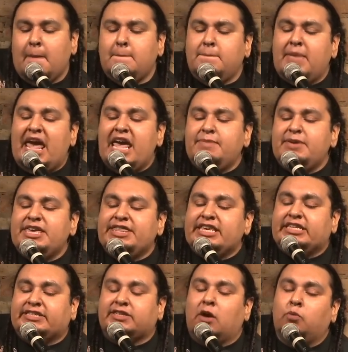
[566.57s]
Maybe
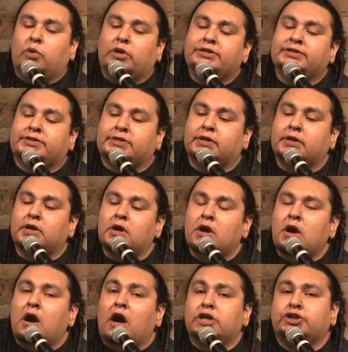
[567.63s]
these someones
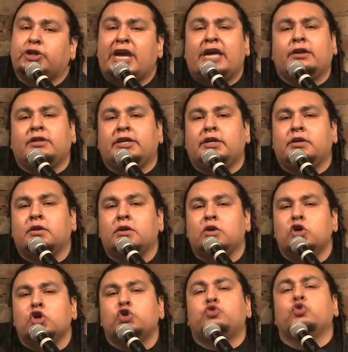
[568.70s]
are channeling
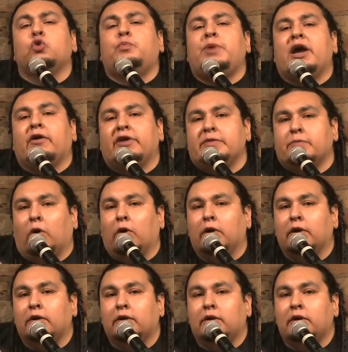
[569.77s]
Drew
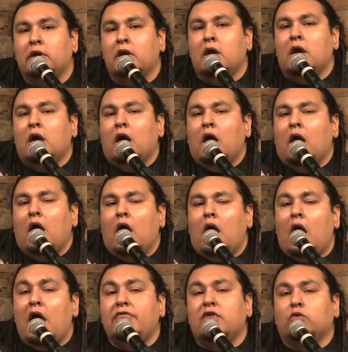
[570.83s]
Barrymore.
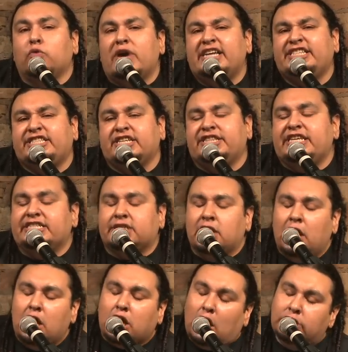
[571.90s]
And the rest of these
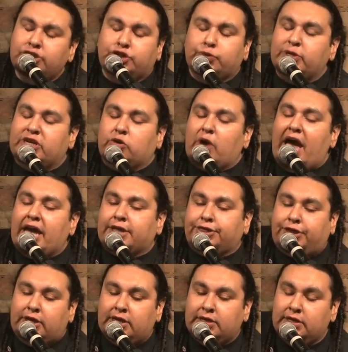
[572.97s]
country crack
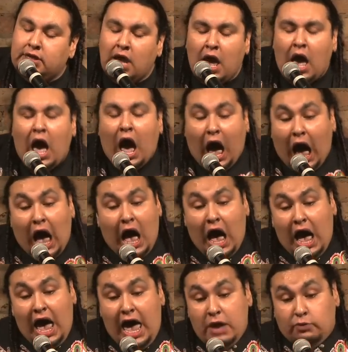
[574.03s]
thin,
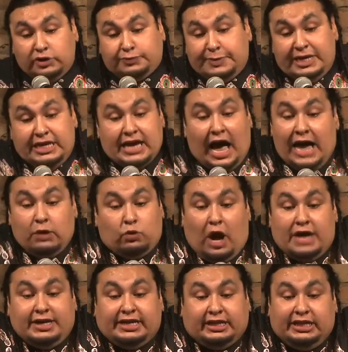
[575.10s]
I was being
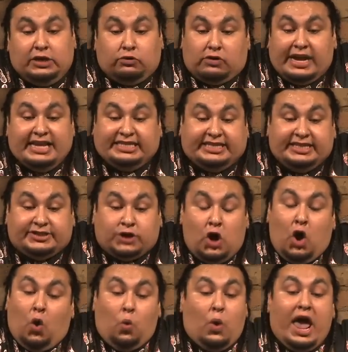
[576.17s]
ironically racist
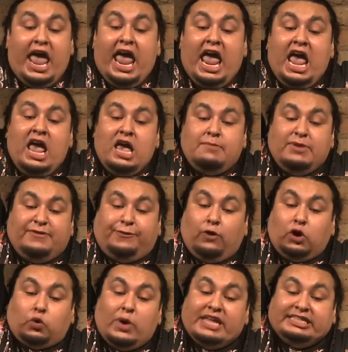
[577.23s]
way
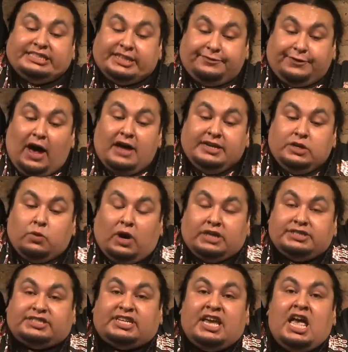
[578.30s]
before Gwen Stefani
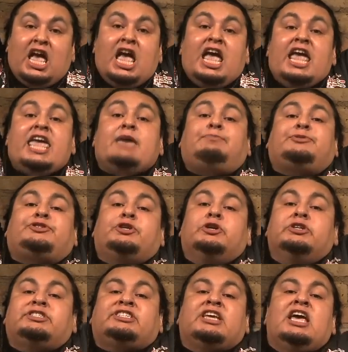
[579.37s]
was,
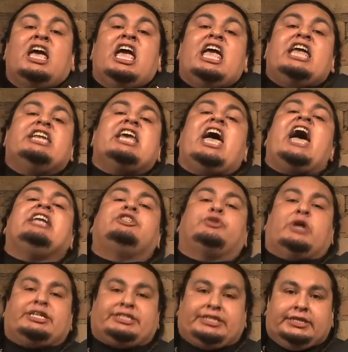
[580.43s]
hipsters in
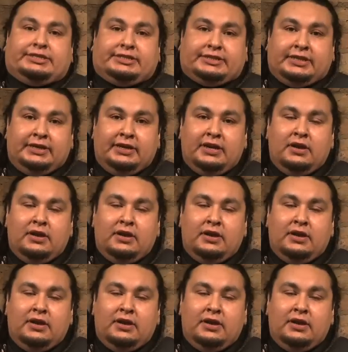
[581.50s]
headdresses.